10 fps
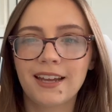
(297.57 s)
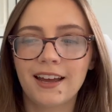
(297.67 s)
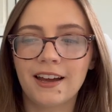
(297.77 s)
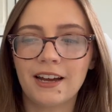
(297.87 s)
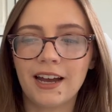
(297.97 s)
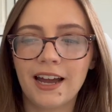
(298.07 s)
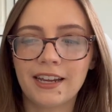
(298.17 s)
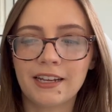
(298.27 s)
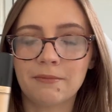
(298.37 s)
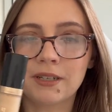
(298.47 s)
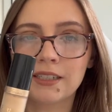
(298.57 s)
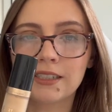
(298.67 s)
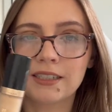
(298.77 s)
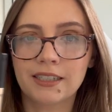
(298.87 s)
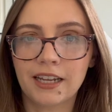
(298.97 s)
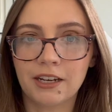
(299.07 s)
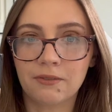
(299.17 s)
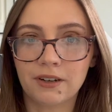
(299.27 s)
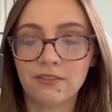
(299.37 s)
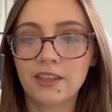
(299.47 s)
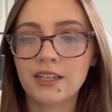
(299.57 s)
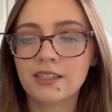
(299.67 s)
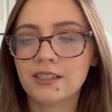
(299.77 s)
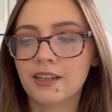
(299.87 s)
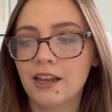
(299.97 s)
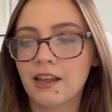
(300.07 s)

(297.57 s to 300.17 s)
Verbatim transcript: Uh, I am getting rid of this.